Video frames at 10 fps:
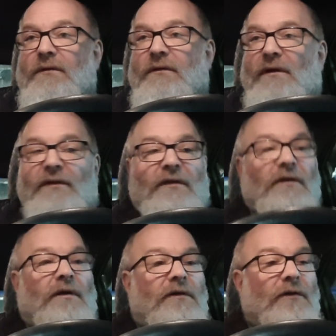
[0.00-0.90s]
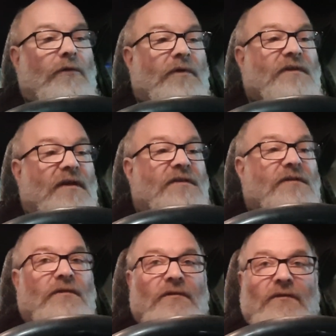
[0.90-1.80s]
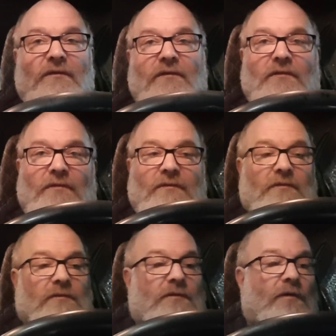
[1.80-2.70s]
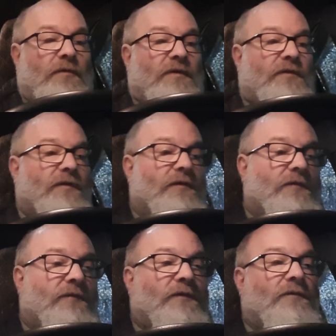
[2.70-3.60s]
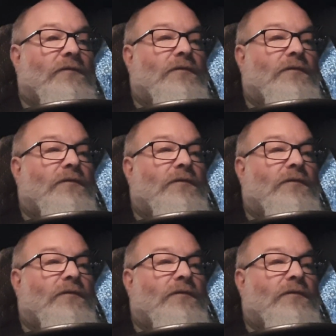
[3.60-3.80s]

I think I know what that's going to do.